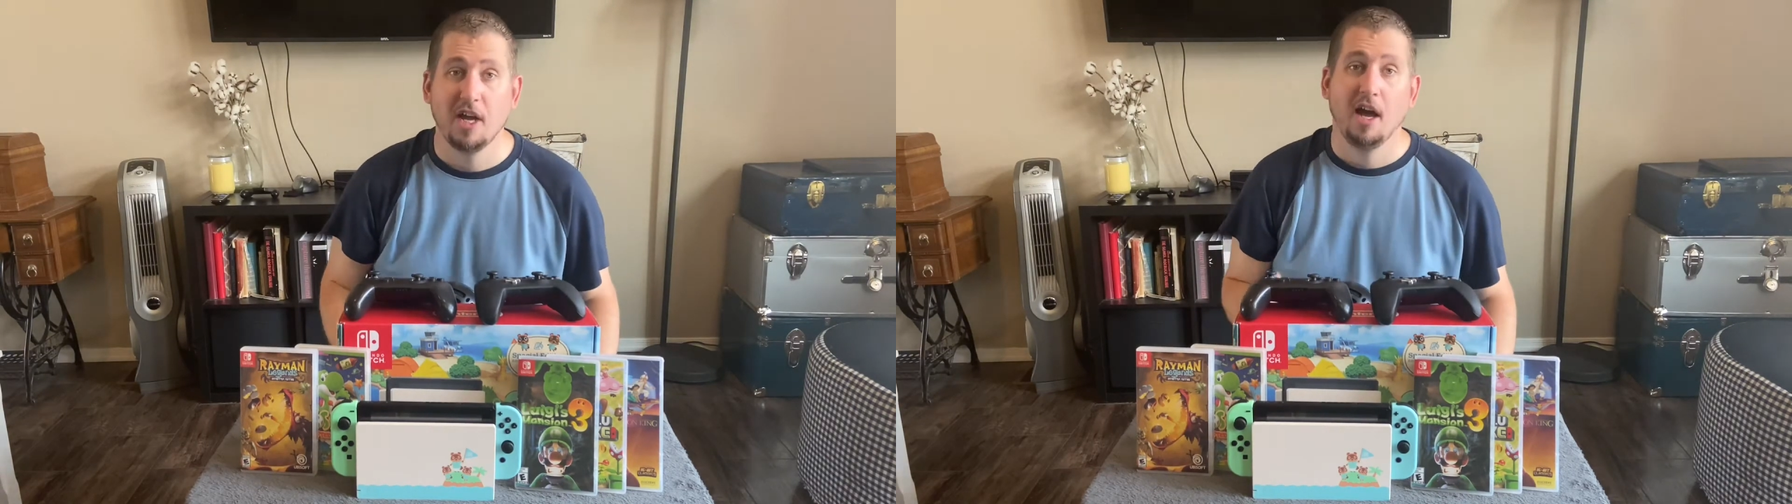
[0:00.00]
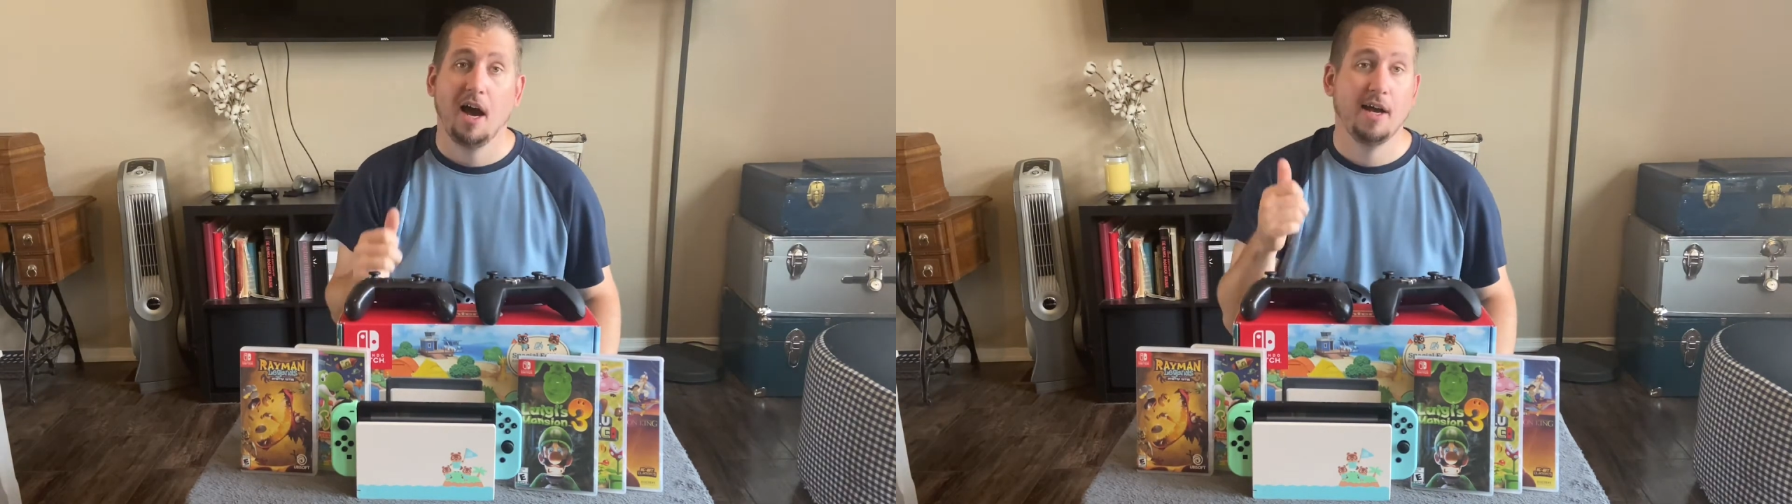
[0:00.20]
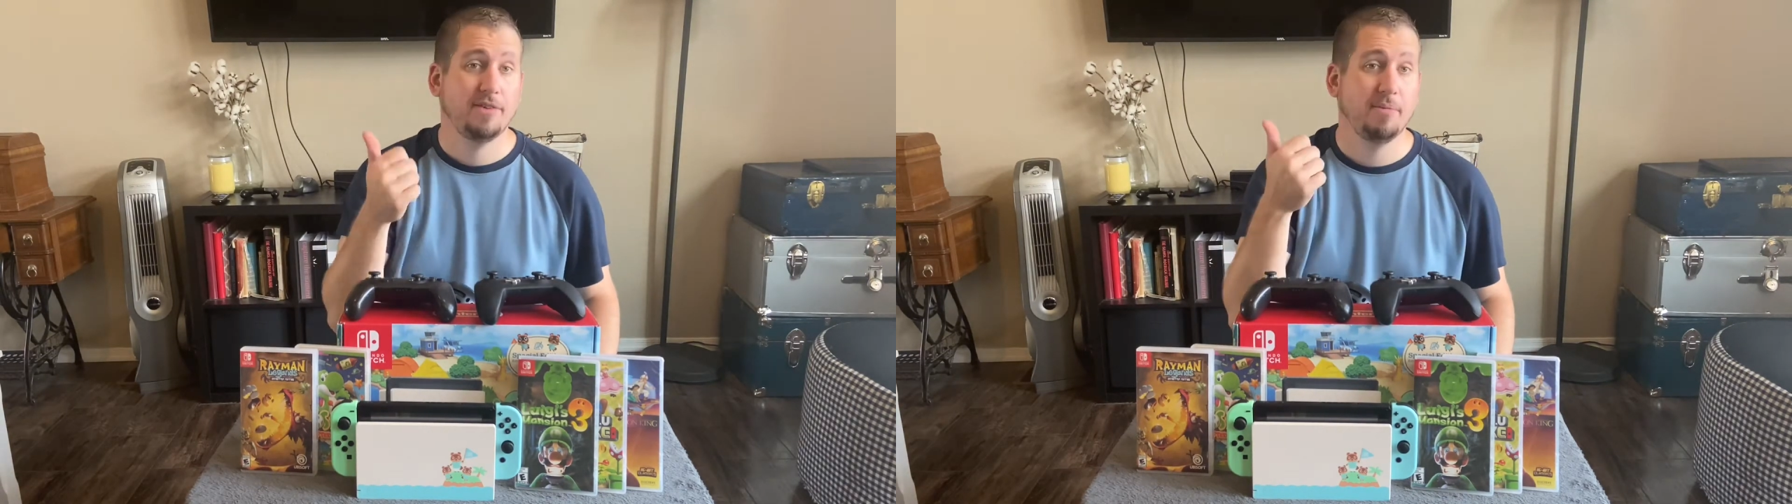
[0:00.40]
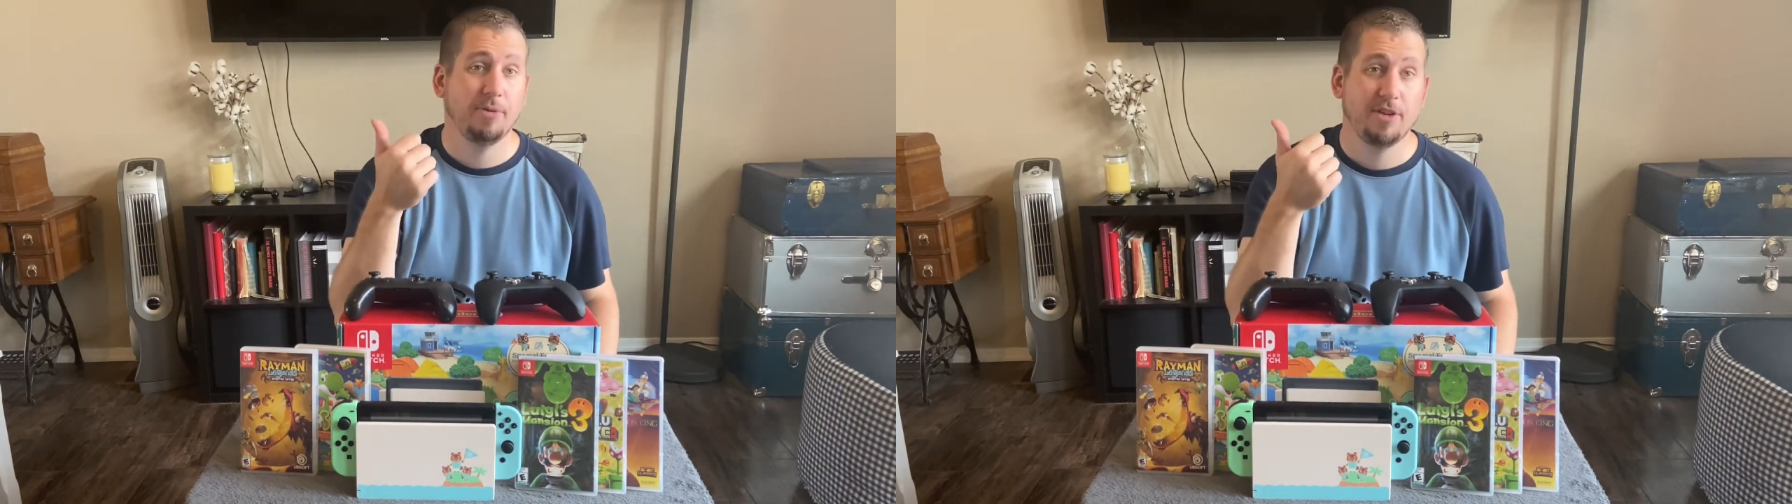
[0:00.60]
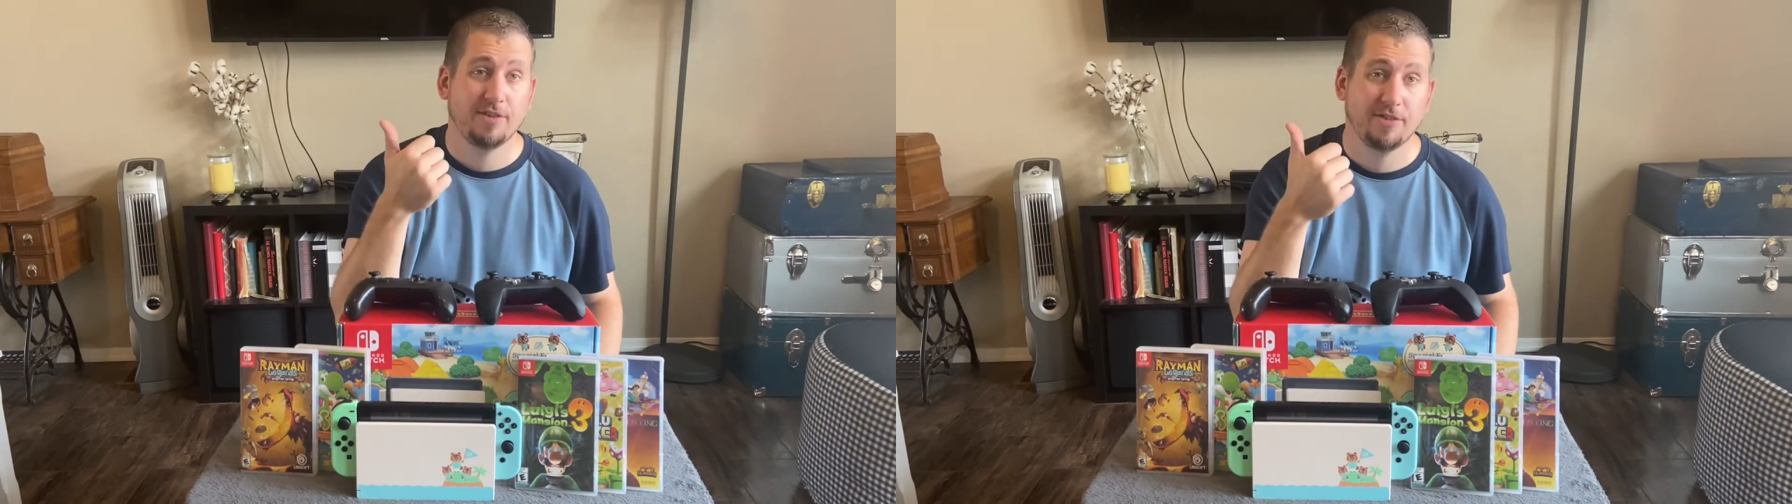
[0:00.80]
I simply
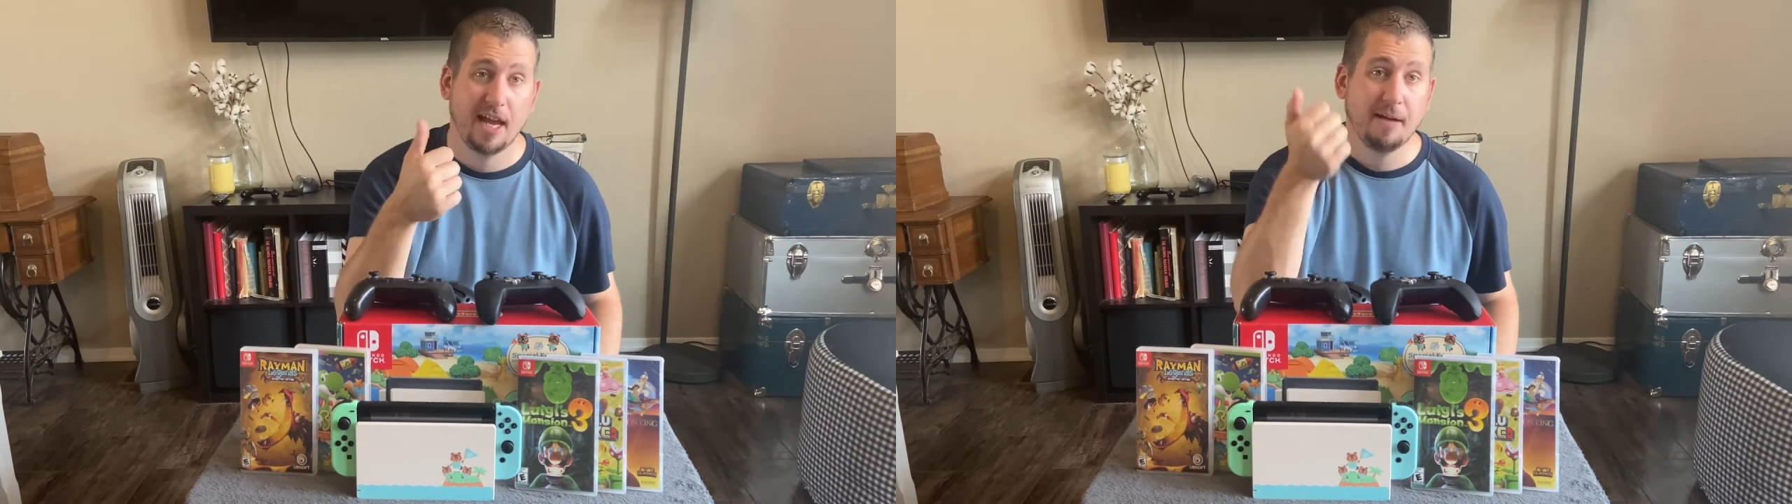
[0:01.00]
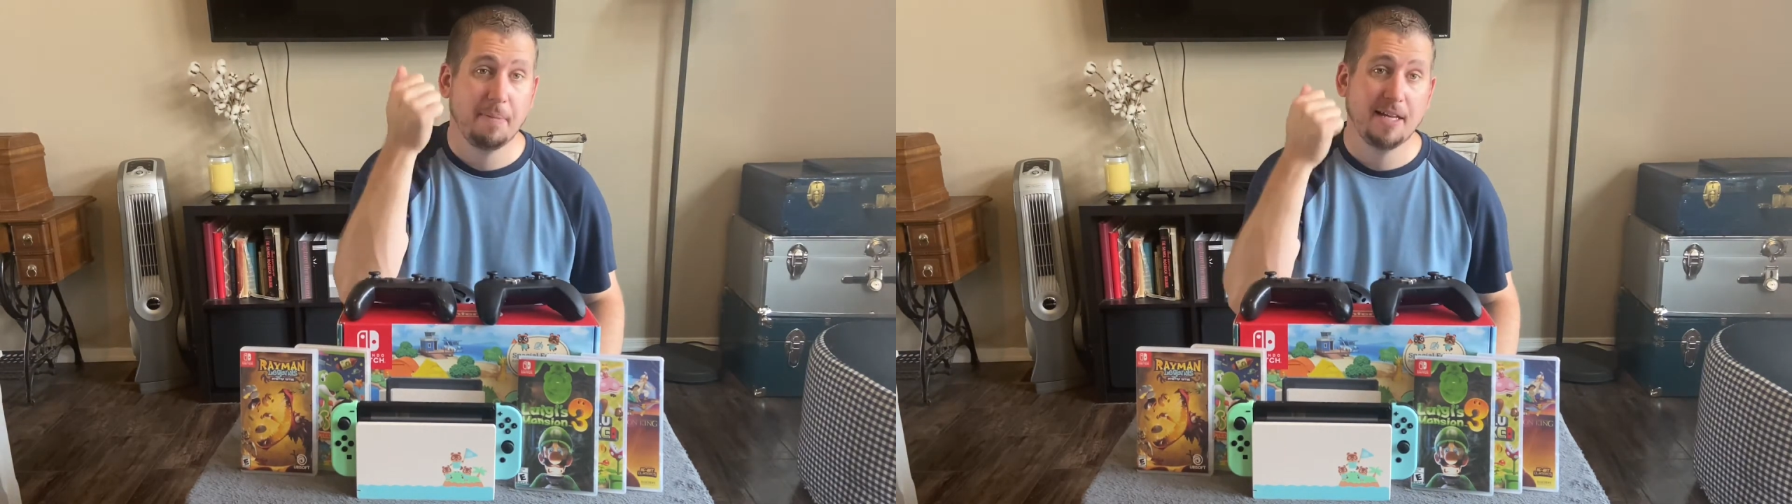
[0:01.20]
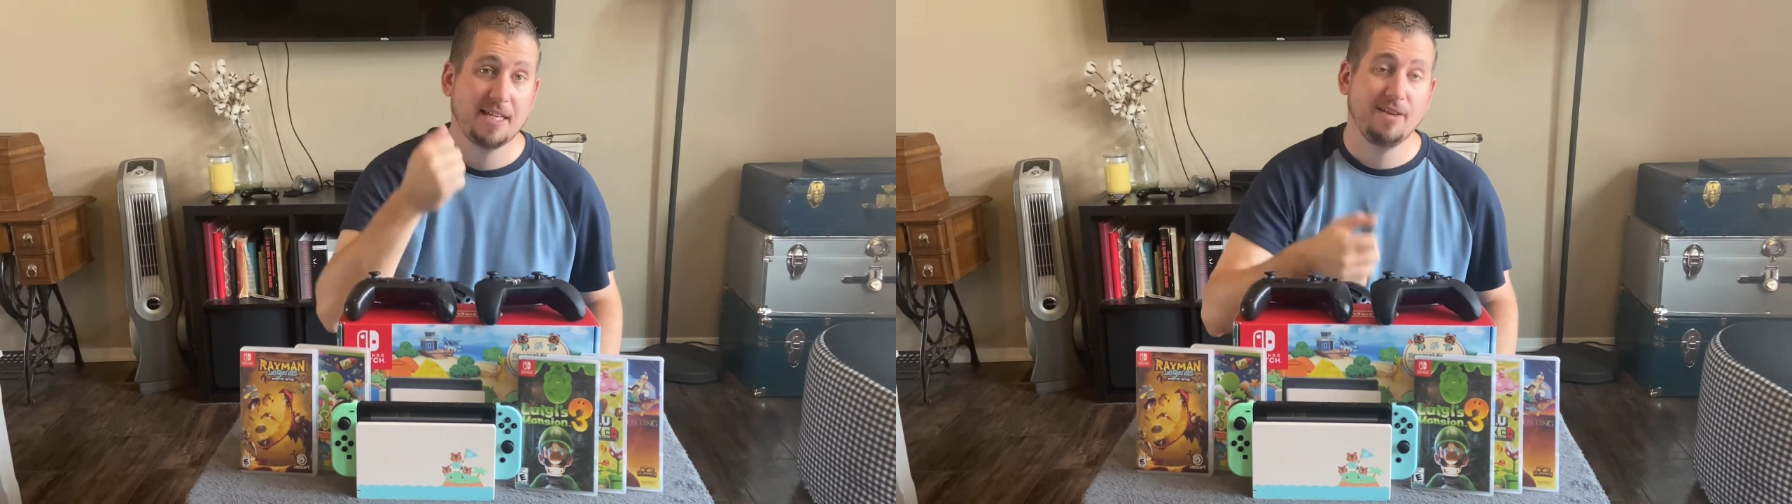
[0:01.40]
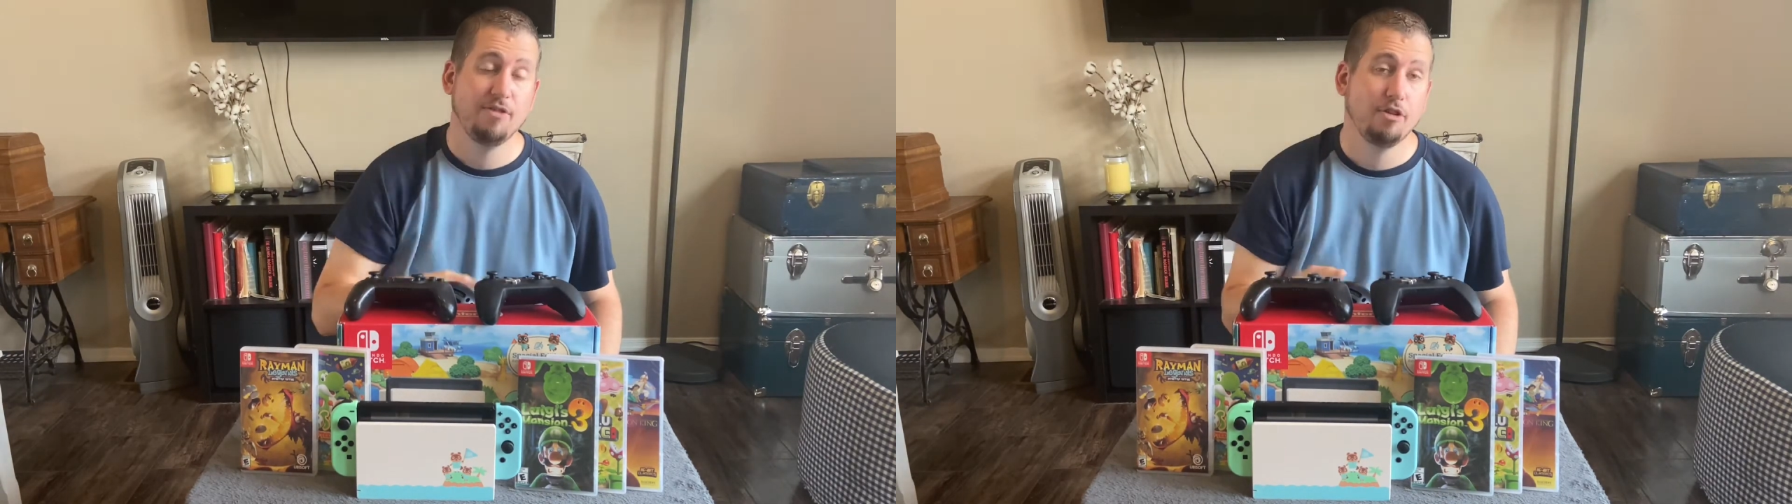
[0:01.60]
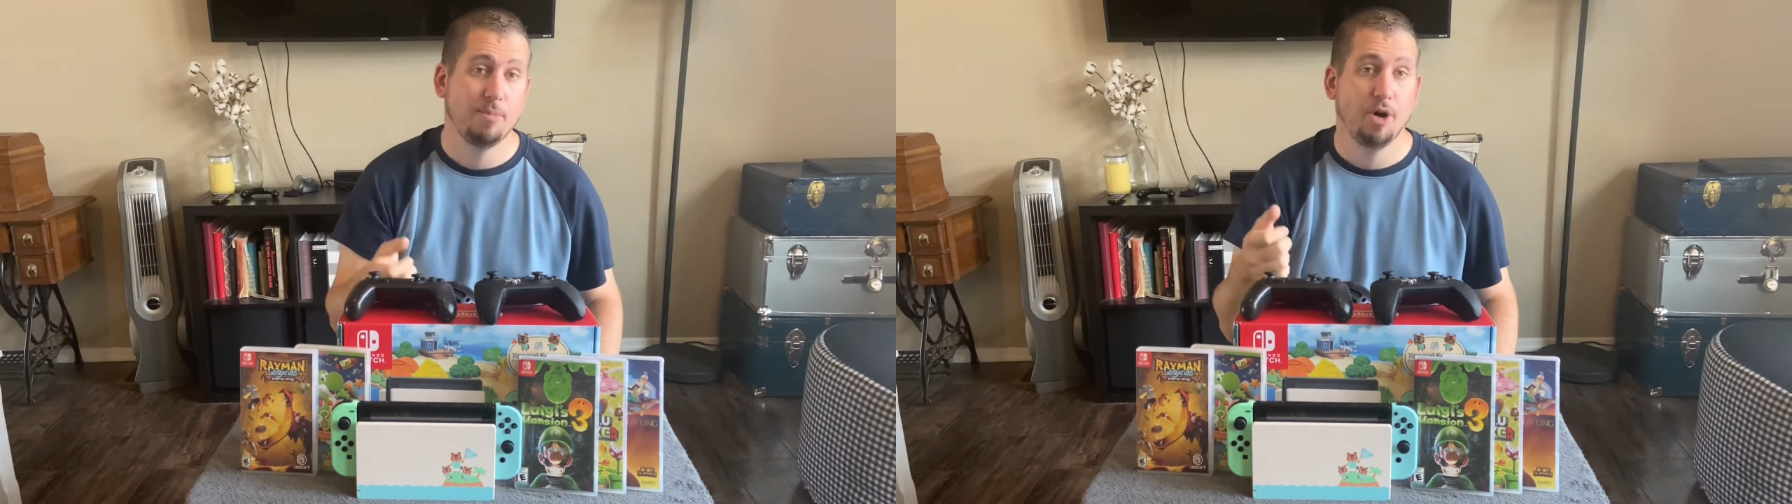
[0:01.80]
just take my TV
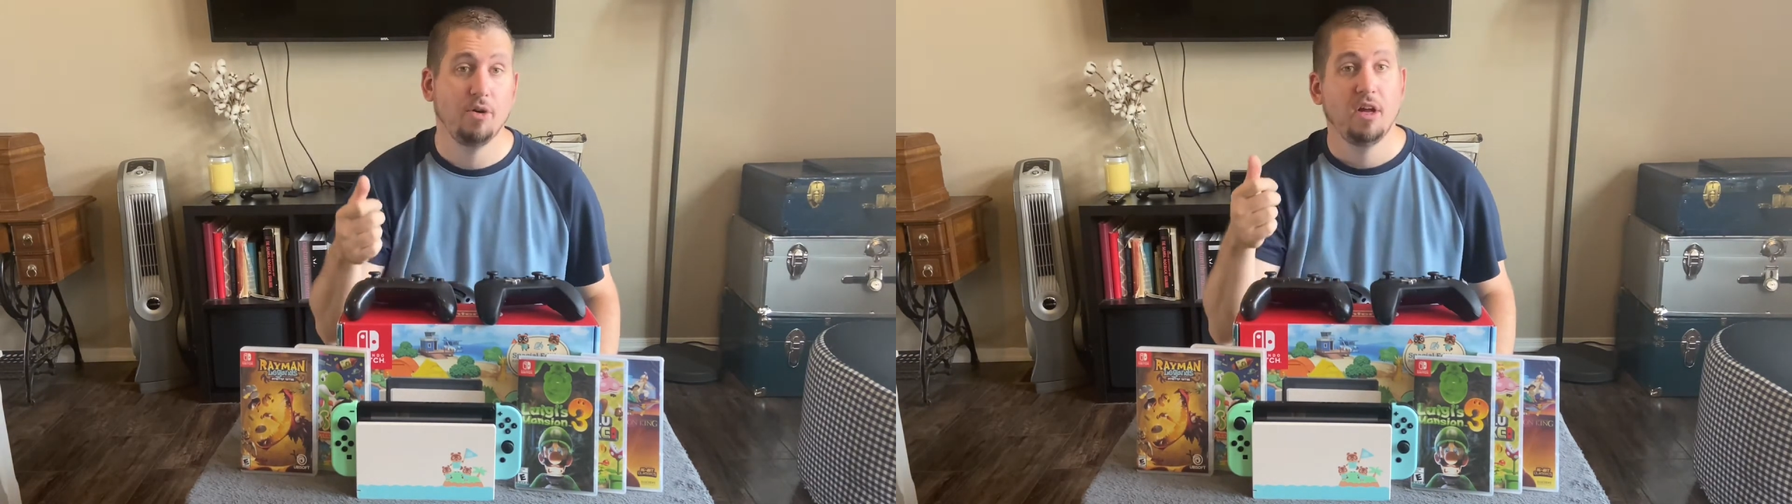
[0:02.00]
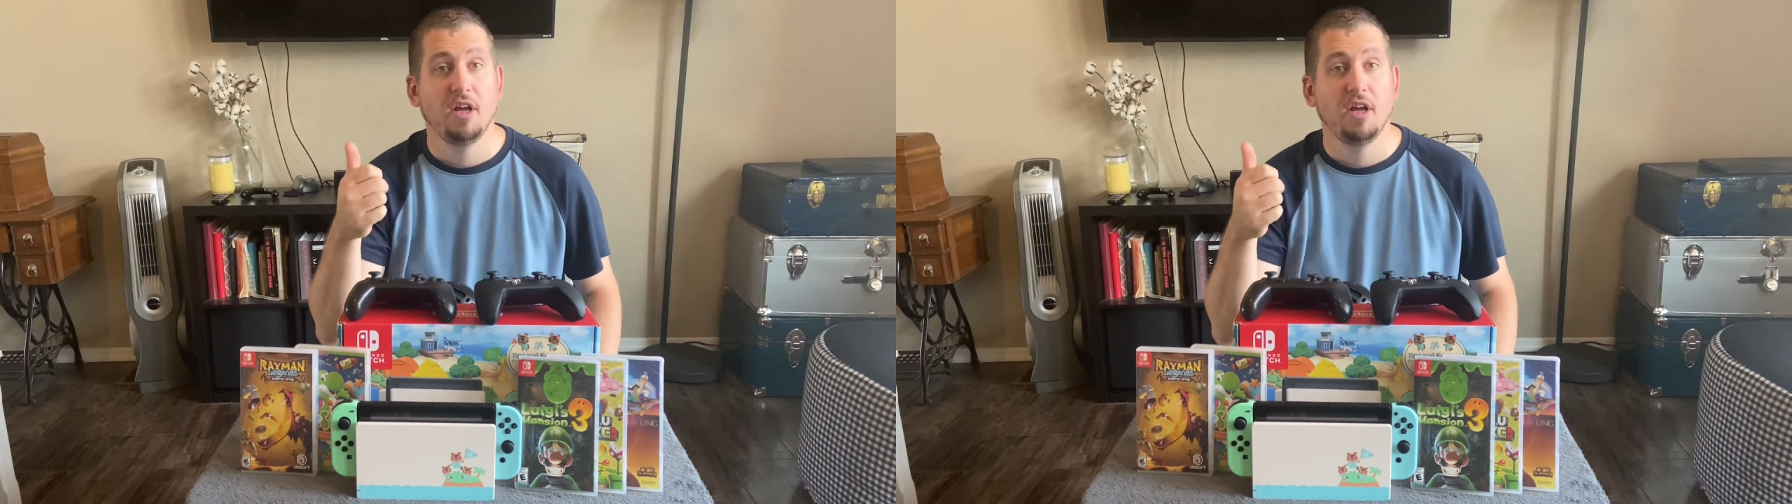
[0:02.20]
remote,